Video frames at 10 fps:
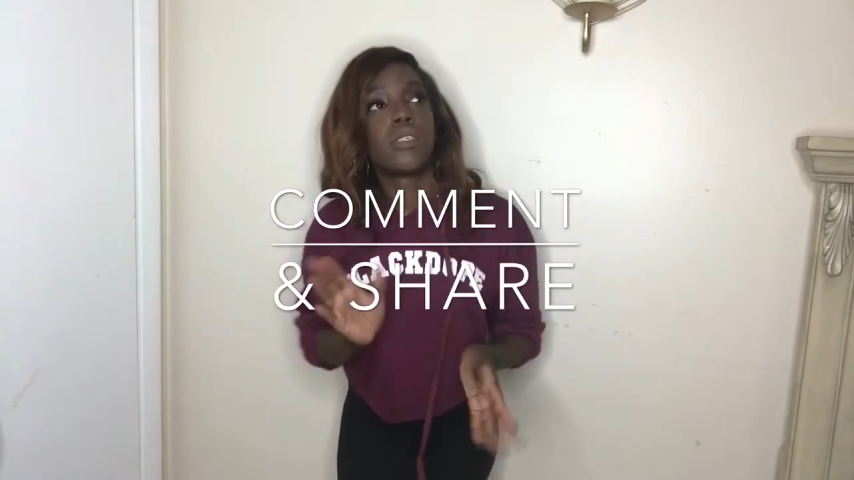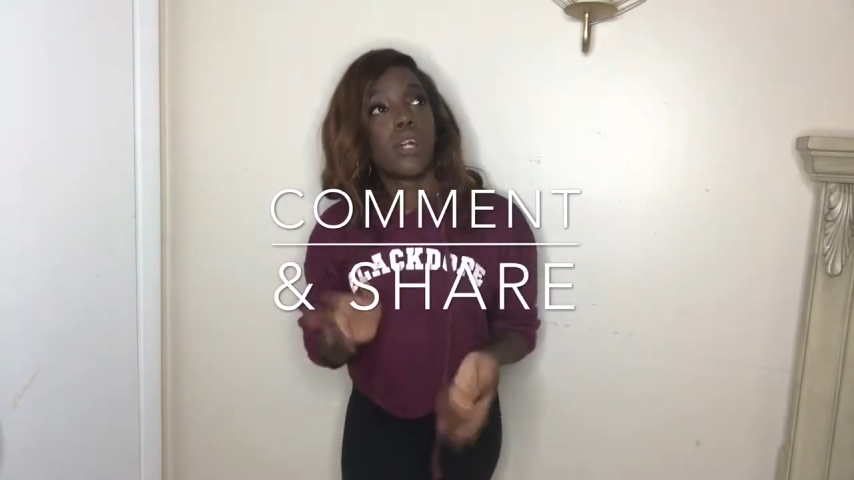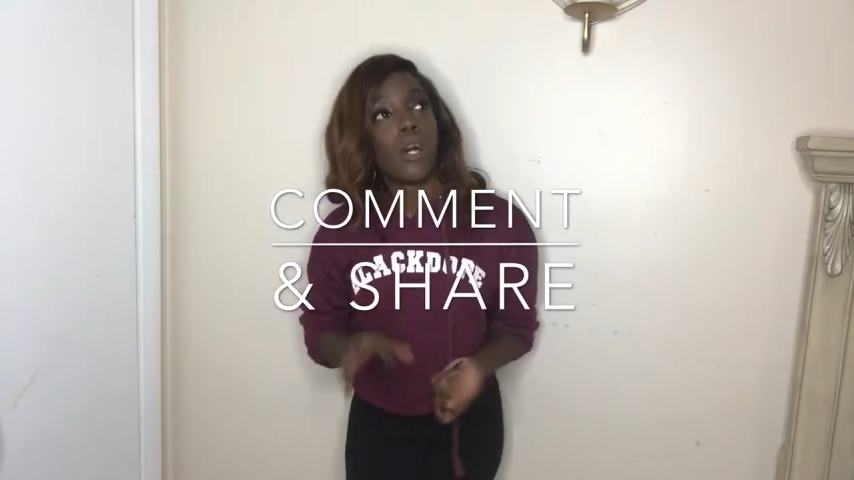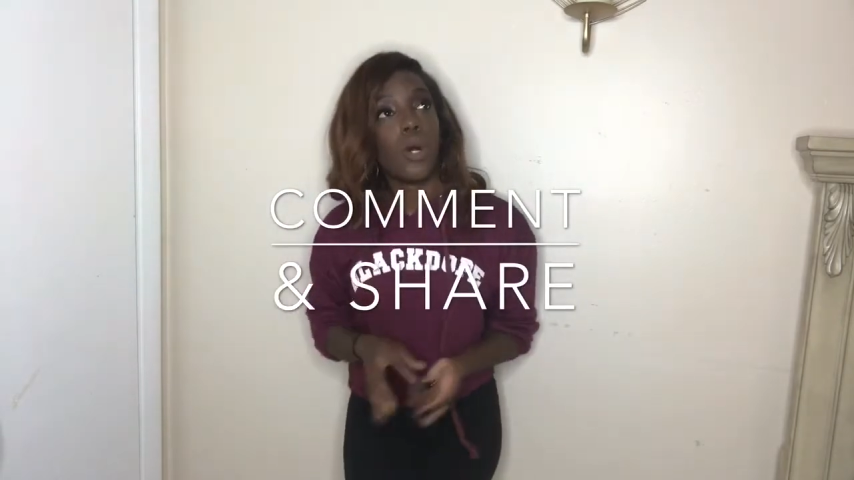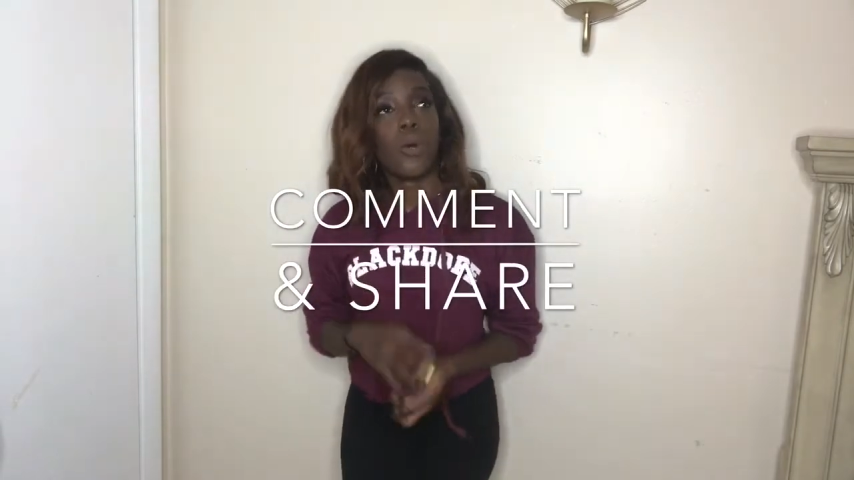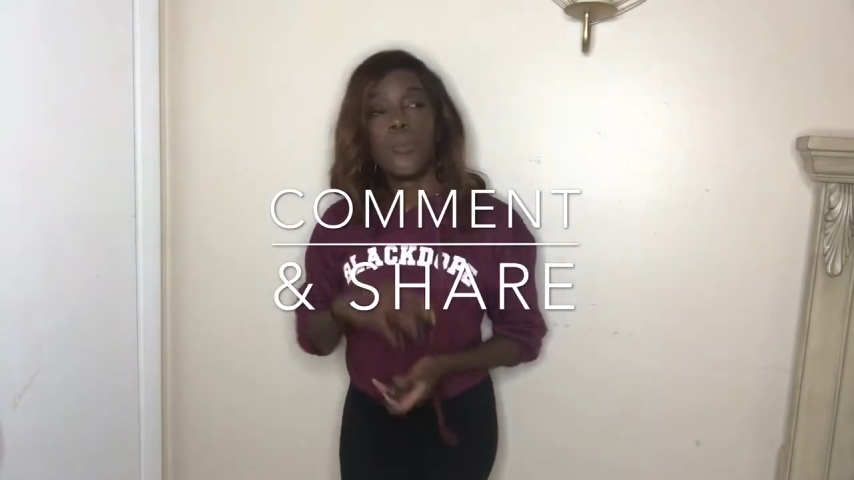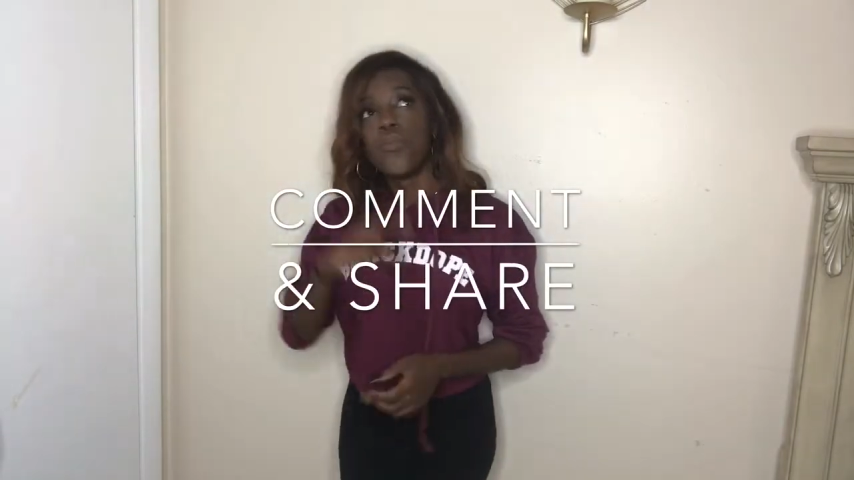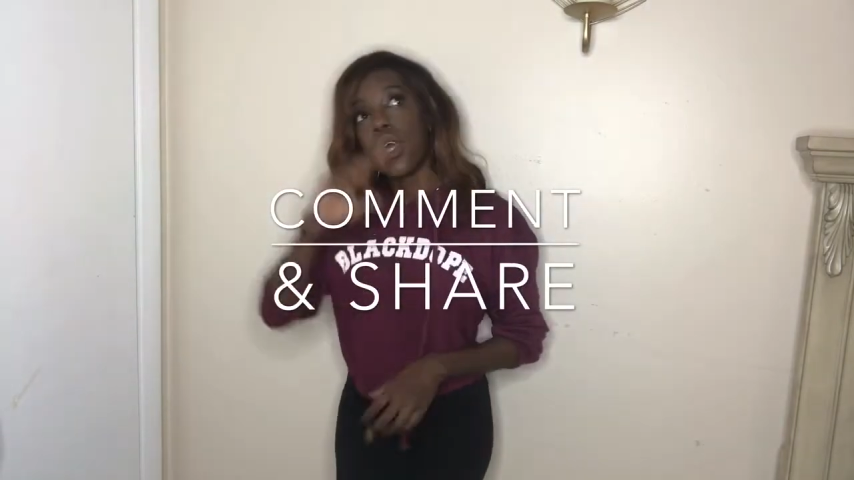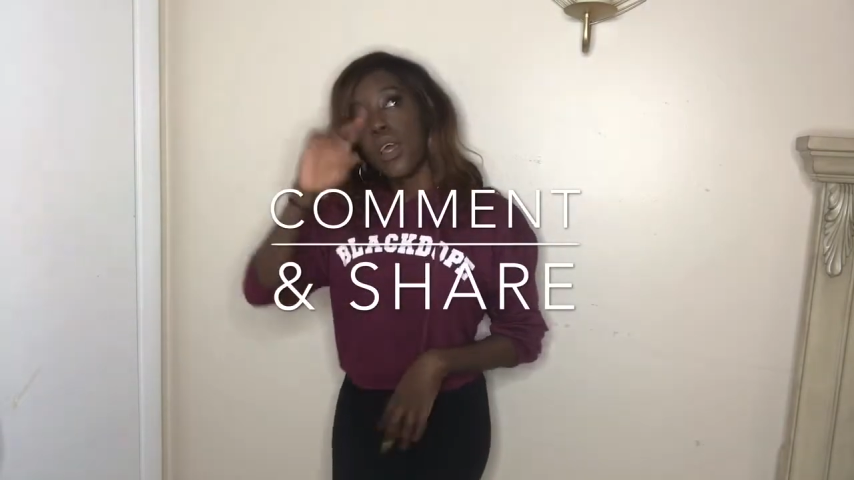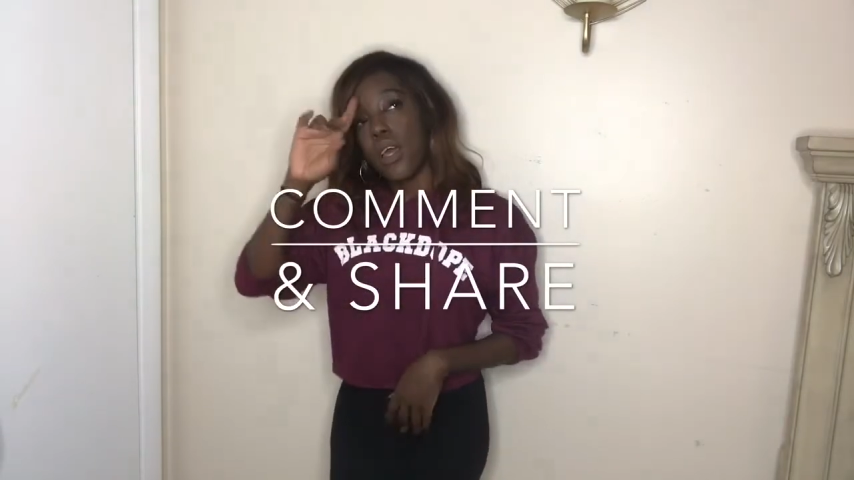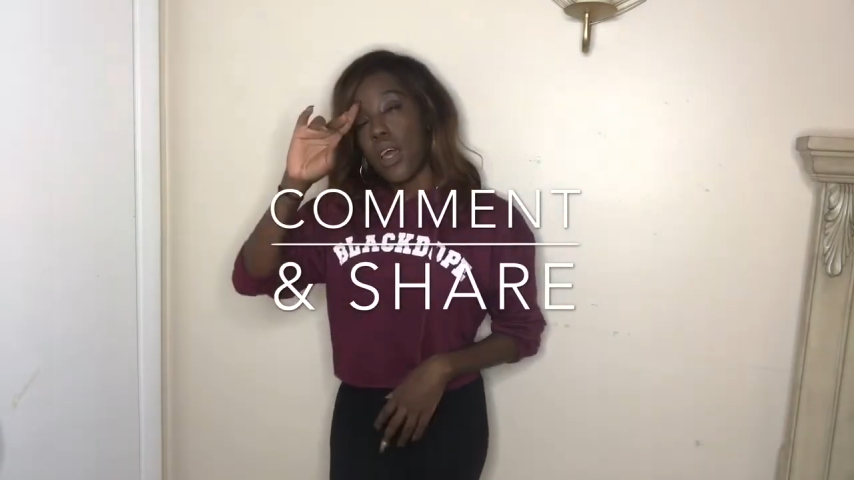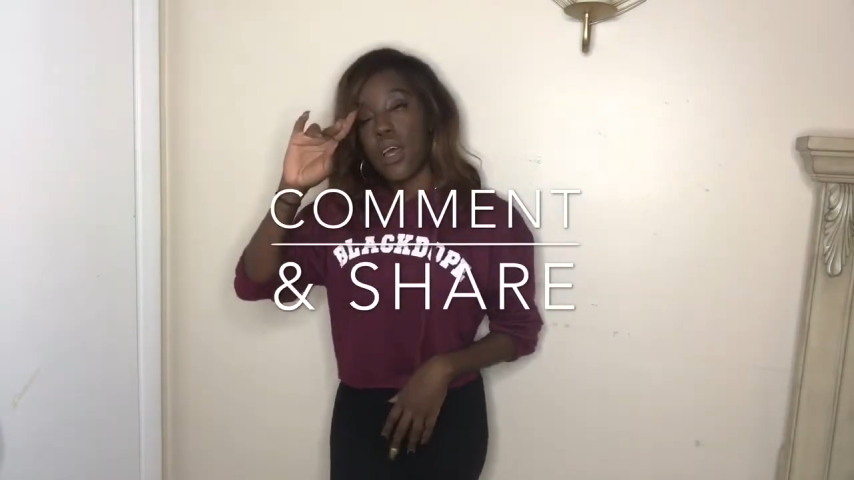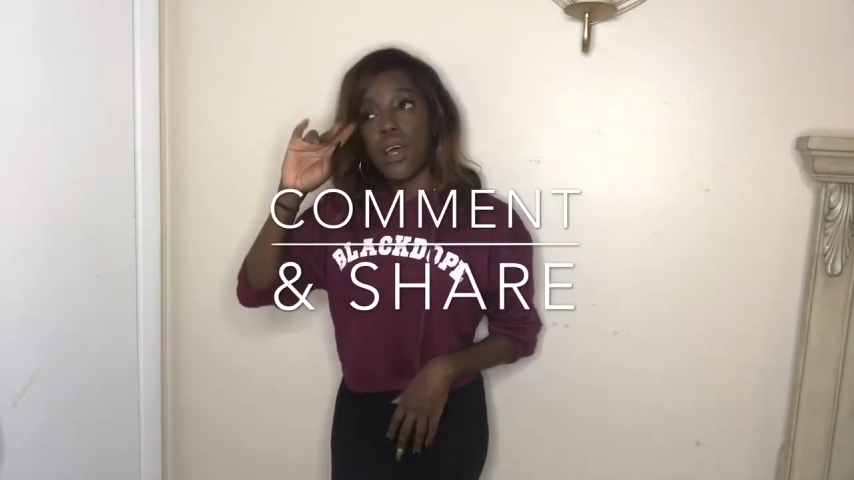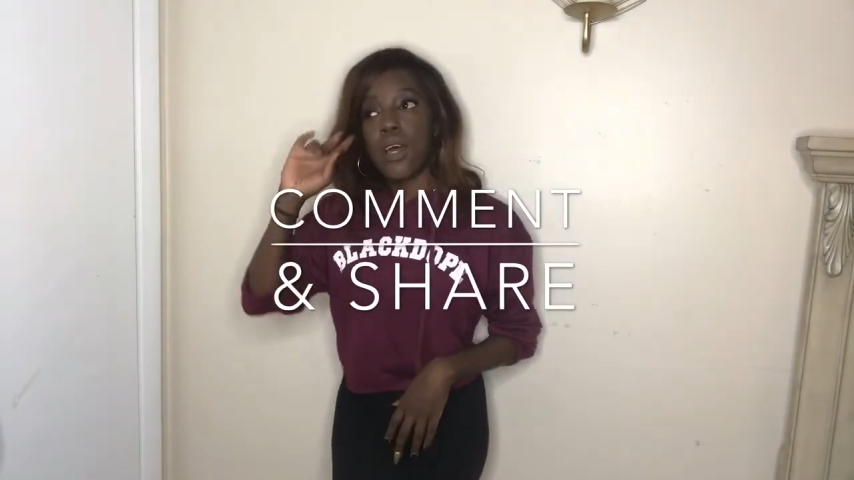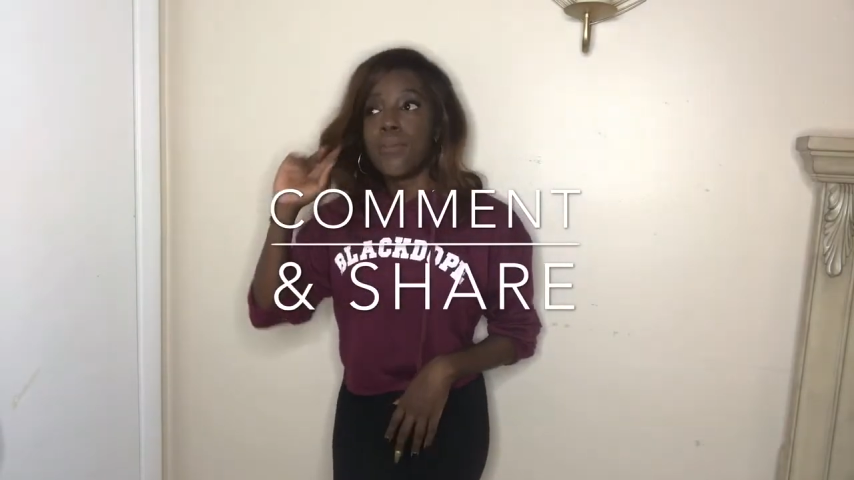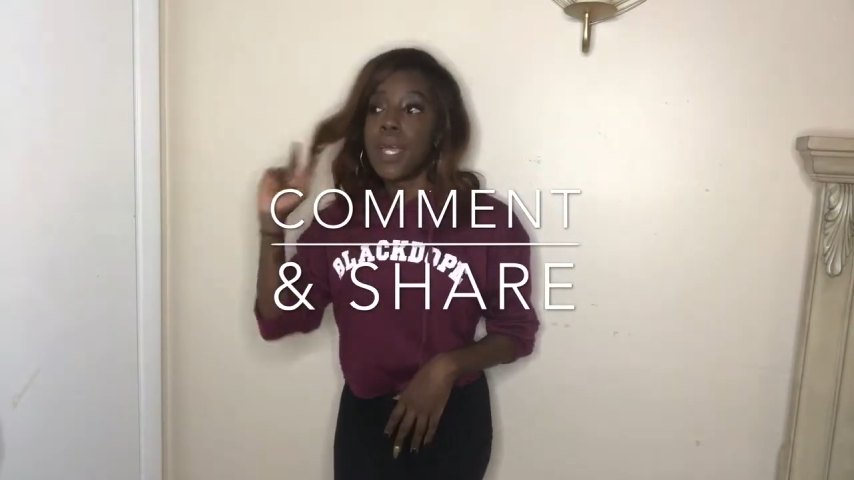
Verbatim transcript: So um,